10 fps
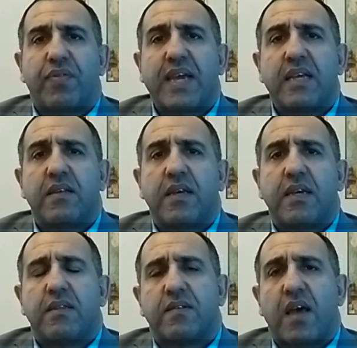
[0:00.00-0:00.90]
What
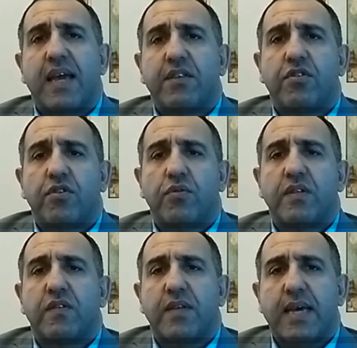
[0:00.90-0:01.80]
they decided
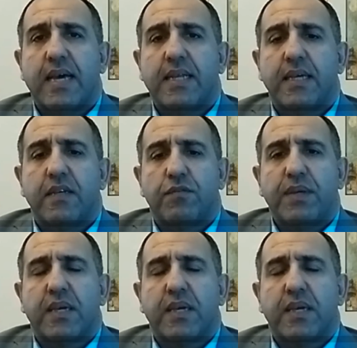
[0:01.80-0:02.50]
to do instead